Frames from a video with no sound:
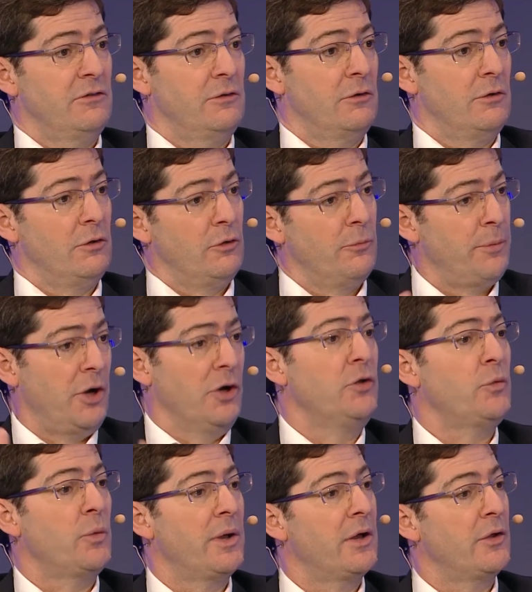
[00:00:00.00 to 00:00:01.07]
is the
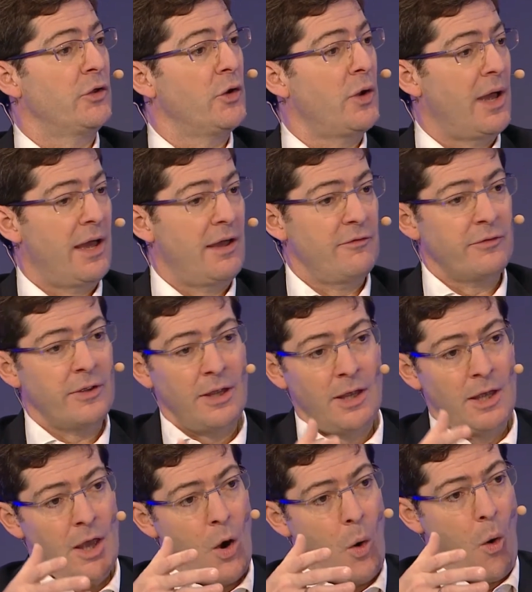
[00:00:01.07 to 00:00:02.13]
point where you have
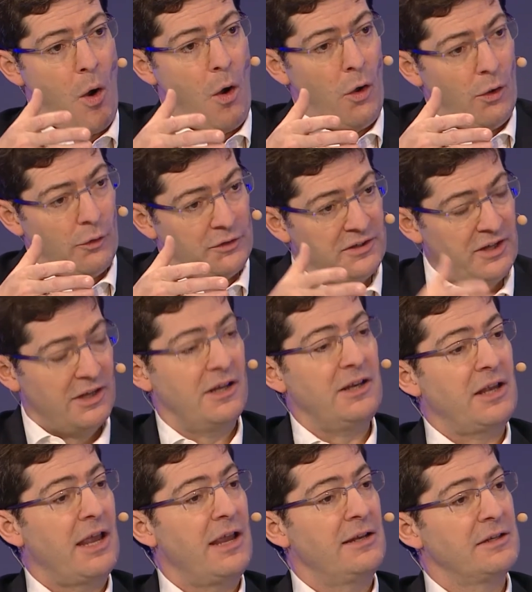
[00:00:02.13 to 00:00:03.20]
a
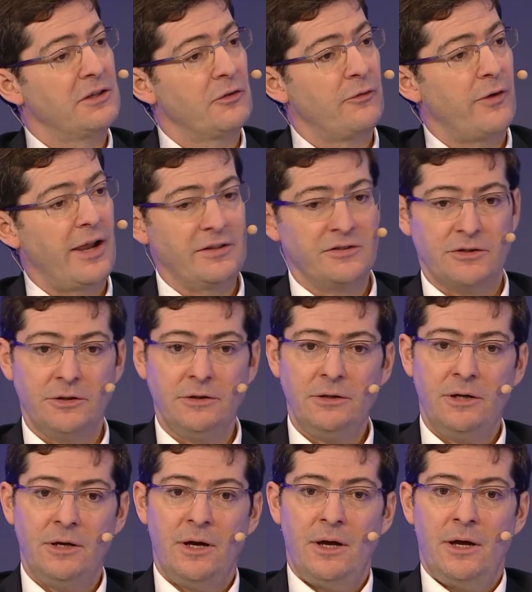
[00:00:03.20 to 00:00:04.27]
dedicated advisor.
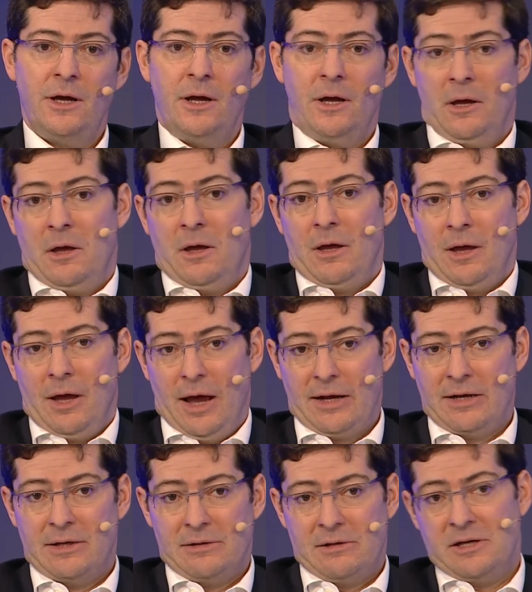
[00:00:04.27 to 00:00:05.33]

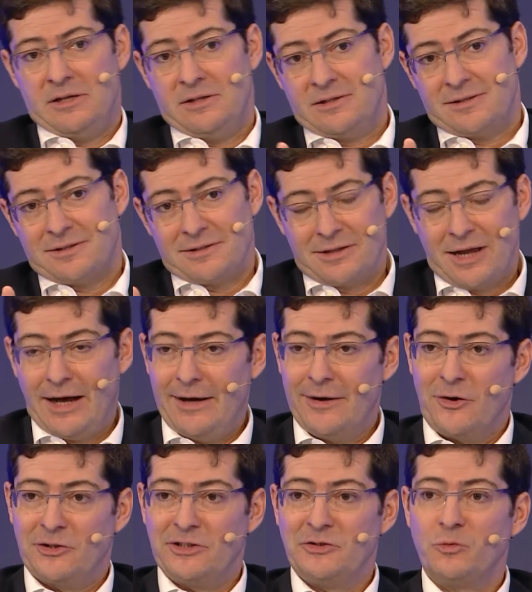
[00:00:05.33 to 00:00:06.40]
And this guy
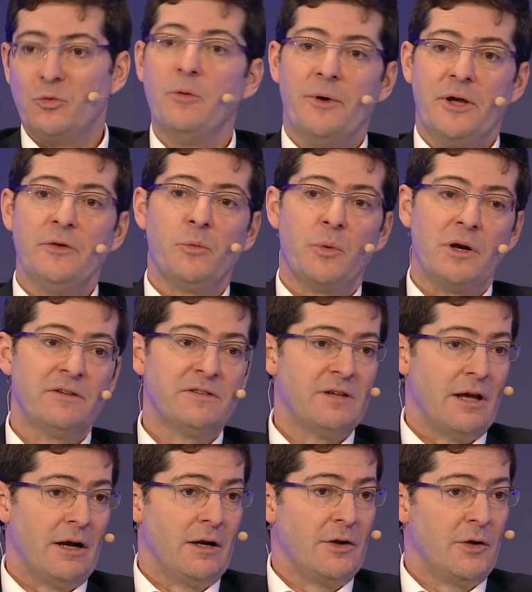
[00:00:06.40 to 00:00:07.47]
or this woman will
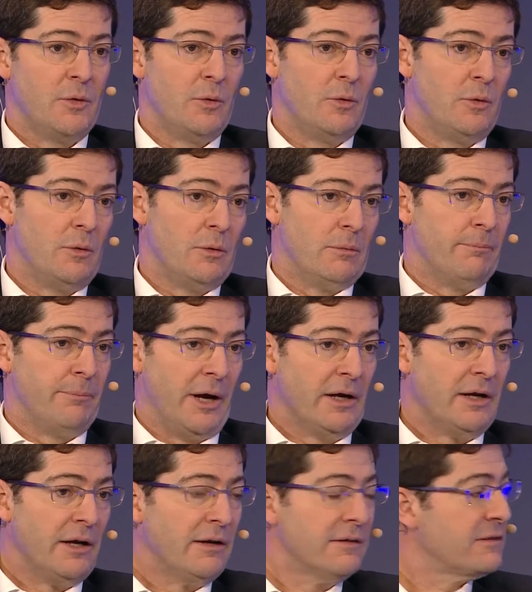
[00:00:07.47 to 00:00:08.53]
sell you
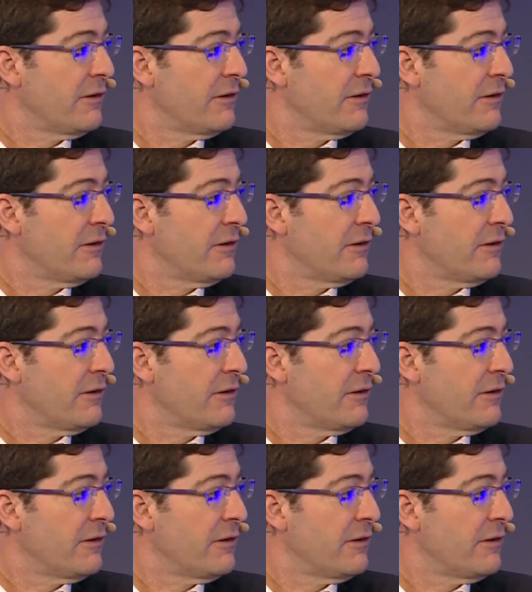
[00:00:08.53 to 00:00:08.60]
banking